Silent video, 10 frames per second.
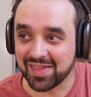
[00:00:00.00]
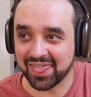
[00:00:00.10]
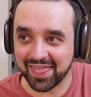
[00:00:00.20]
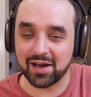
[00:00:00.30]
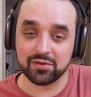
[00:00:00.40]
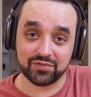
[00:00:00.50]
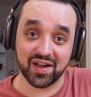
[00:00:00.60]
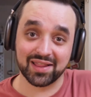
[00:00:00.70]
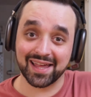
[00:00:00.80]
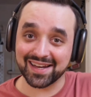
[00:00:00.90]
Thou
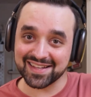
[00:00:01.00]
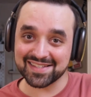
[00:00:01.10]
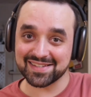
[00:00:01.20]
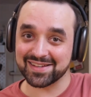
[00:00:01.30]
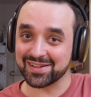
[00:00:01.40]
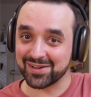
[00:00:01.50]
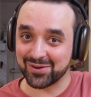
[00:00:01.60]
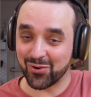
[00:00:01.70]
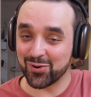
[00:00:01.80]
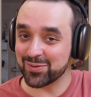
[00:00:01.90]
valenus?
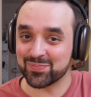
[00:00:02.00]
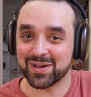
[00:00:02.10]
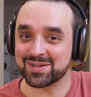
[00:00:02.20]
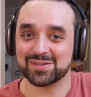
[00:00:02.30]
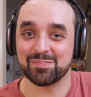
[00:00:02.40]
Court-based